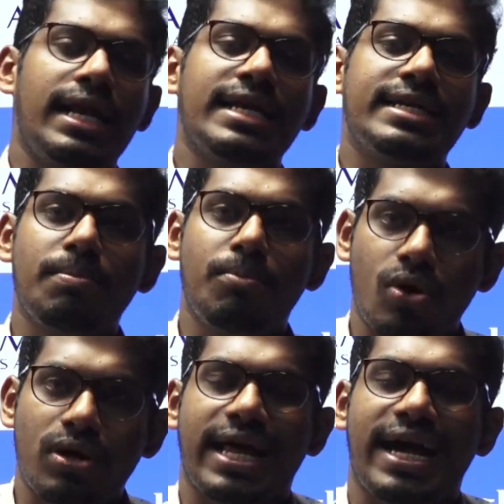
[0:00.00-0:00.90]
little
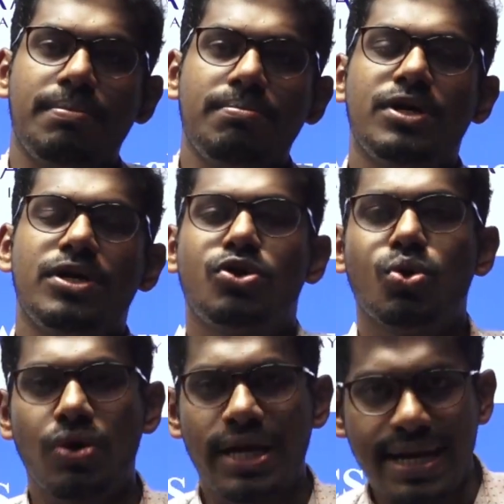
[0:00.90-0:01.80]
more time
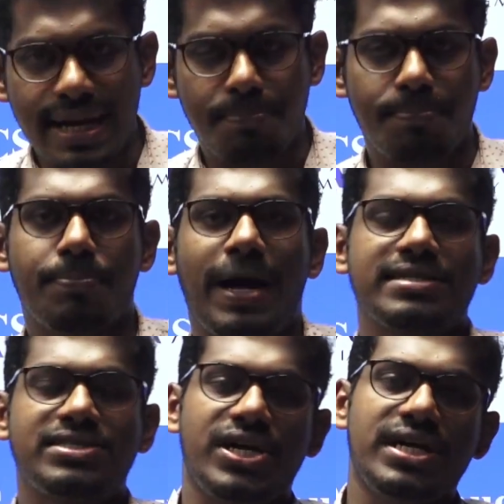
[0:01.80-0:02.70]
to read a
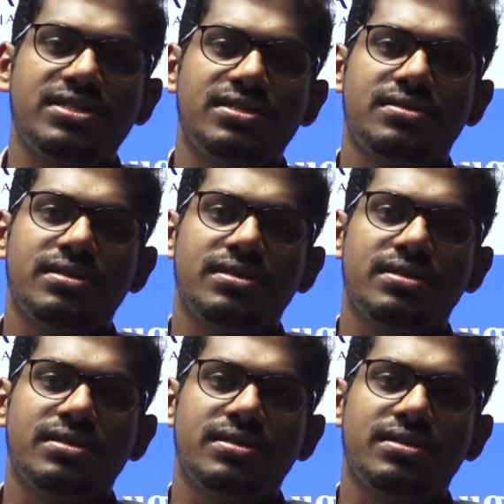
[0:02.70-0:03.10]
passage